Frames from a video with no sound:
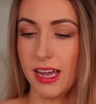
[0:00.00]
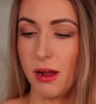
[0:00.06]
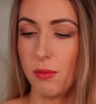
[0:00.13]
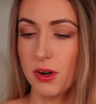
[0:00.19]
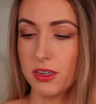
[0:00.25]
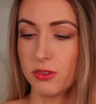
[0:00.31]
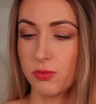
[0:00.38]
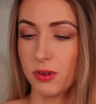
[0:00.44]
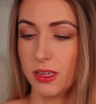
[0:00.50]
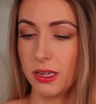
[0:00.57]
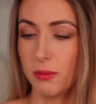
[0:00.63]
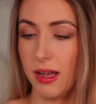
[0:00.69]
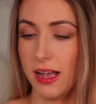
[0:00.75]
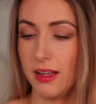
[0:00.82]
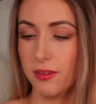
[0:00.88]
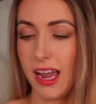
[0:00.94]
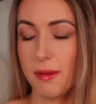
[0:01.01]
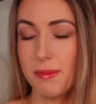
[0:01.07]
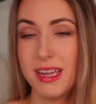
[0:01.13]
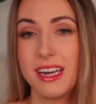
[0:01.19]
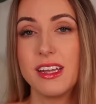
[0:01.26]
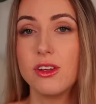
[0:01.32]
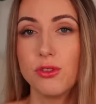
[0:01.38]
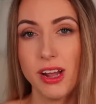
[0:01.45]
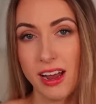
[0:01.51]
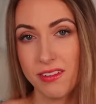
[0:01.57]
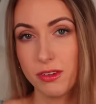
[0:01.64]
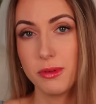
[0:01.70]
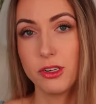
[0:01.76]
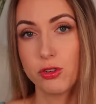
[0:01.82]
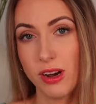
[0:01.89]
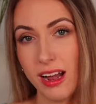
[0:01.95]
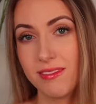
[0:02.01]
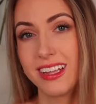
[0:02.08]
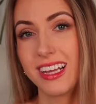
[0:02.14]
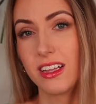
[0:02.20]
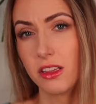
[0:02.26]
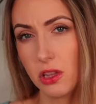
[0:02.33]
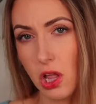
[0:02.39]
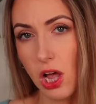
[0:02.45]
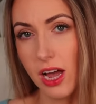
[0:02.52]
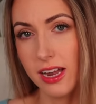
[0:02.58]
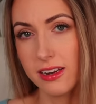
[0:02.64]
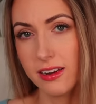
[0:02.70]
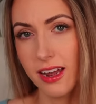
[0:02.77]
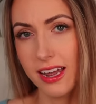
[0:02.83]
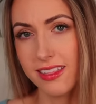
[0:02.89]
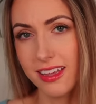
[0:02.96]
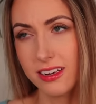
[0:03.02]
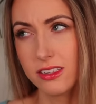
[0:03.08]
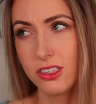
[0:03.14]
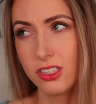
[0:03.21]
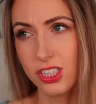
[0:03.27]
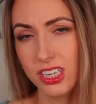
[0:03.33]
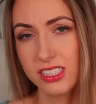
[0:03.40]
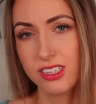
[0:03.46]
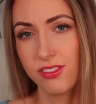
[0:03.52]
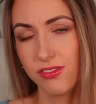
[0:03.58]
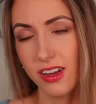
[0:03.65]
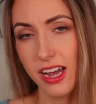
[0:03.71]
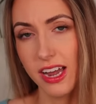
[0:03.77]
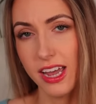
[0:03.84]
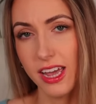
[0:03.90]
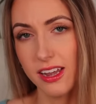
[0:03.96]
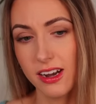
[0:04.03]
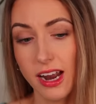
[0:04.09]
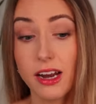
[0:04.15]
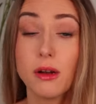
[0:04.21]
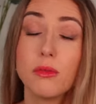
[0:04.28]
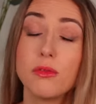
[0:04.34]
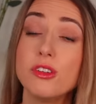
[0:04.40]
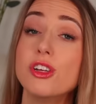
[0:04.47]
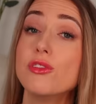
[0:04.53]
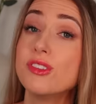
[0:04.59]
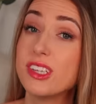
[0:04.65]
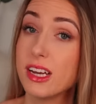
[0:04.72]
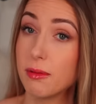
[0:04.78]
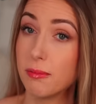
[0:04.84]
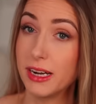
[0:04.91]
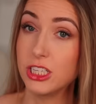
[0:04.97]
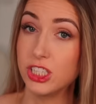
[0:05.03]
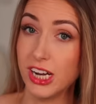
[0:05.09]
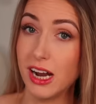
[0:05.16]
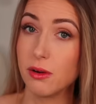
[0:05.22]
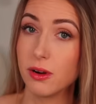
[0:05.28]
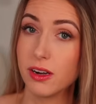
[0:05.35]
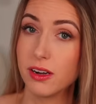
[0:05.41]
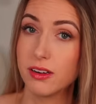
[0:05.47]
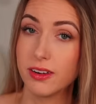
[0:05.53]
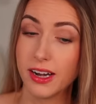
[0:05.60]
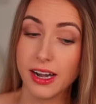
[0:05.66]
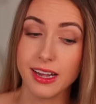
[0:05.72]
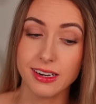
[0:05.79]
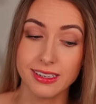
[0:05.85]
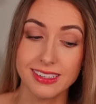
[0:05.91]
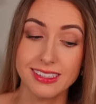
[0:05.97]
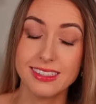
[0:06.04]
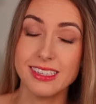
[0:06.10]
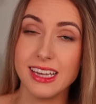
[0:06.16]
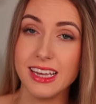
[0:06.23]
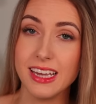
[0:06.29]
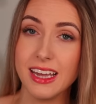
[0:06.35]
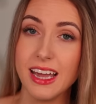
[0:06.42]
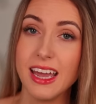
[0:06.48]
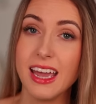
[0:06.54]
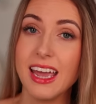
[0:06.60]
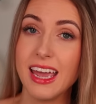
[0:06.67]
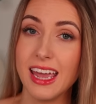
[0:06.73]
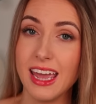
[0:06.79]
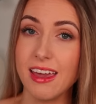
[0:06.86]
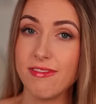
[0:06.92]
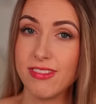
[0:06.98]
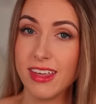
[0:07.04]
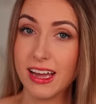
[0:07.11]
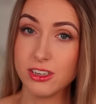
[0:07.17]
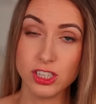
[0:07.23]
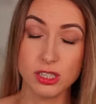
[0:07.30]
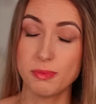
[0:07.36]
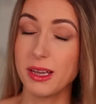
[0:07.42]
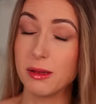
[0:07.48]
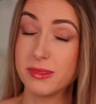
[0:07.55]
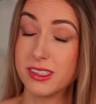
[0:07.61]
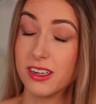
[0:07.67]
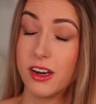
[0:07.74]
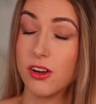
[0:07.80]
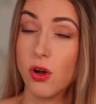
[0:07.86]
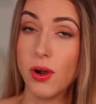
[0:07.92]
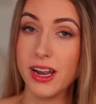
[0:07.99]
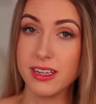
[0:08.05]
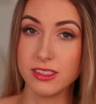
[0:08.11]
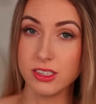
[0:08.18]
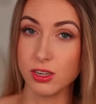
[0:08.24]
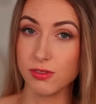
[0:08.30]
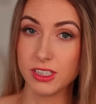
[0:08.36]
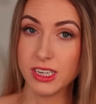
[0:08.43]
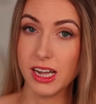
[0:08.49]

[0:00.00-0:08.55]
that works really well. I mean, you'd have to be traveling a lot, I think, to justify it. I'm gonna use it in my shower and I'm gonna see if that just becomes an annoyance over